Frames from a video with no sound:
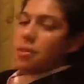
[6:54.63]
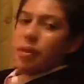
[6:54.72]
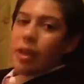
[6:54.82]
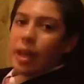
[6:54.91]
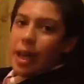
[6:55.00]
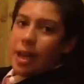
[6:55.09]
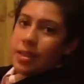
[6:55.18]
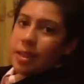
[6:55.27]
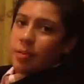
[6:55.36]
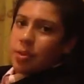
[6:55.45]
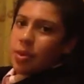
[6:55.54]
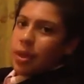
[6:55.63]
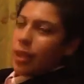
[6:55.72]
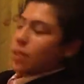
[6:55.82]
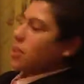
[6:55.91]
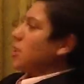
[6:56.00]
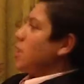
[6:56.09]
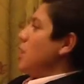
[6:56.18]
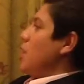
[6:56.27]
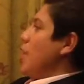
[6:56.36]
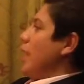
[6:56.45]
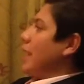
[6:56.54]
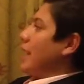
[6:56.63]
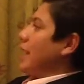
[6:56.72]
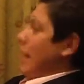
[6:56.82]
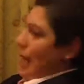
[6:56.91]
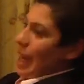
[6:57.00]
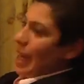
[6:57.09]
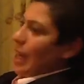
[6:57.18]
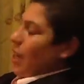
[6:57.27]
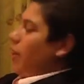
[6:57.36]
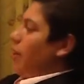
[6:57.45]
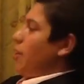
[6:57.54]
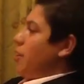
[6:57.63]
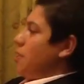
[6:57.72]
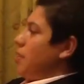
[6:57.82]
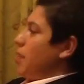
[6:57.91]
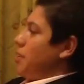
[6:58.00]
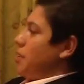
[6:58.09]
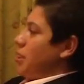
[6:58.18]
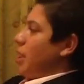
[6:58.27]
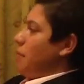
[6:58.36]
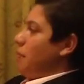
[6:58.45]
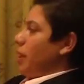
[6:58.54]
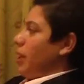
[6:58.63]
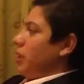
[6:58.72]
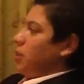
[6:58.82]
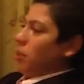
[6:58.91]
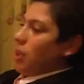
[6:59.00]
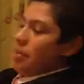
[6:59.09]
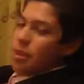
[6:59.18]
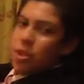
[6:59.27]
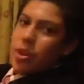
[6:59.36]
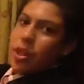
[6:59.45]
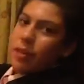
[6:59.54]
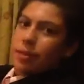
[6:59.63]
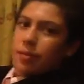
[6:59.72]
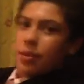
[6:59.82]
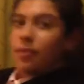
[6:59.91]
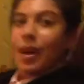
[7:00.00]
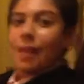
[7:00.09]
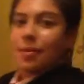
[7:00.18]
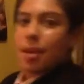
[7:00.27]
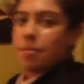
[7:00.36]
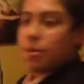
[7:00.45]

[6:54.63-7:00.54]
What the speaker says: trading at 8 times earnings, it can't get hurt as much as a company like Lululemon trading at 55 times